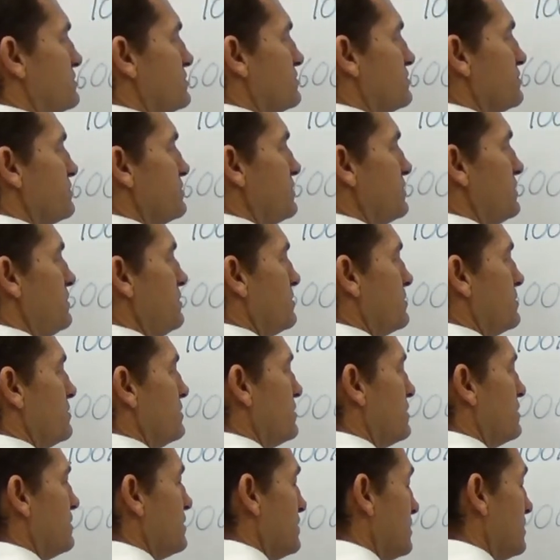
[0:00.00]
30.
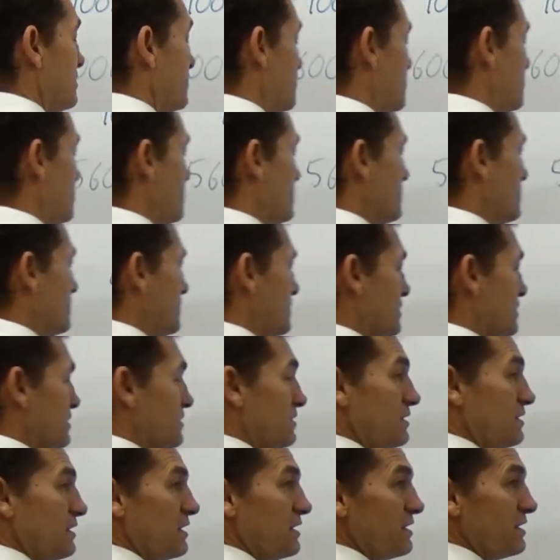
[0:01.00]
And what do you
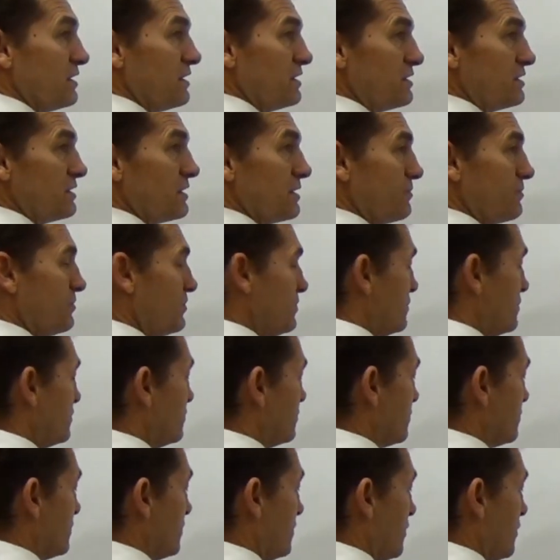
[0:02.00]
get? You end up
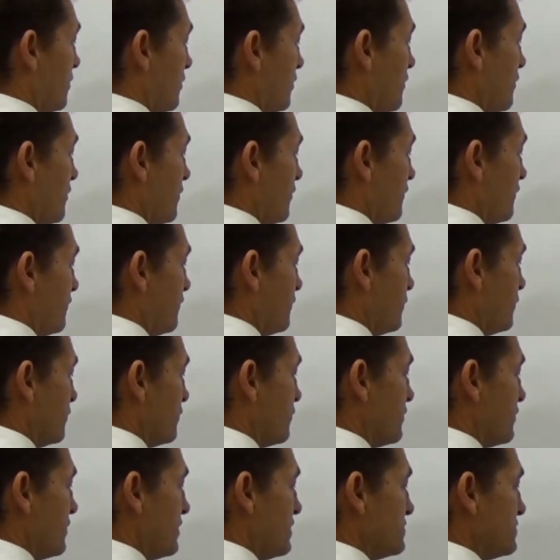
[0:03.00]
with
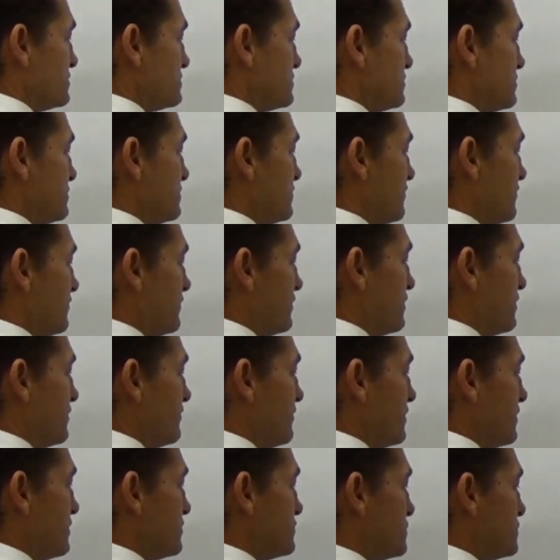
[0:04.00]

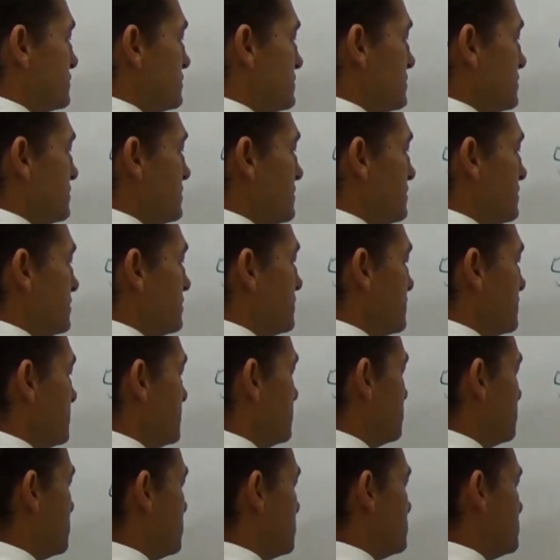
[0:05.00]

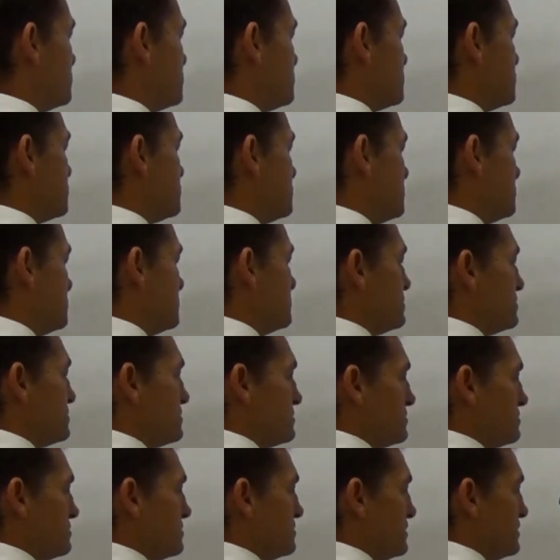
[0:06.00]

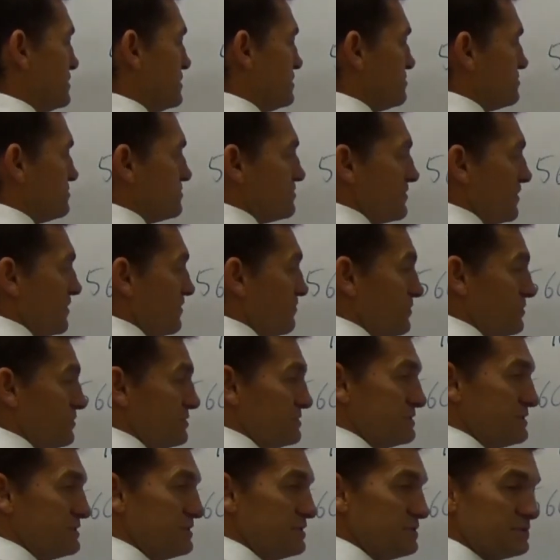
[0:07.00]
$4,590 and a few
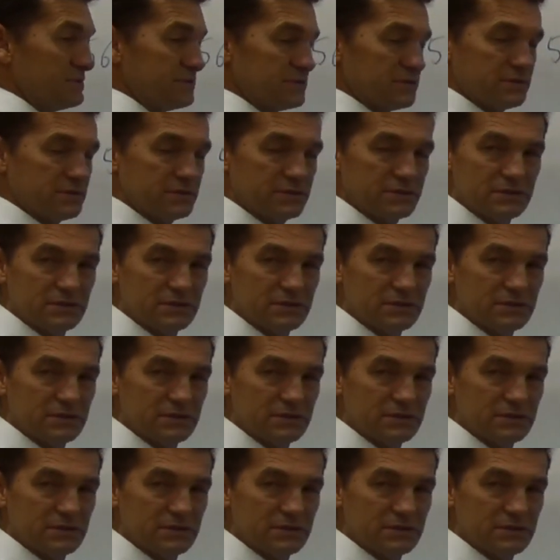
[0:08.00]
cents.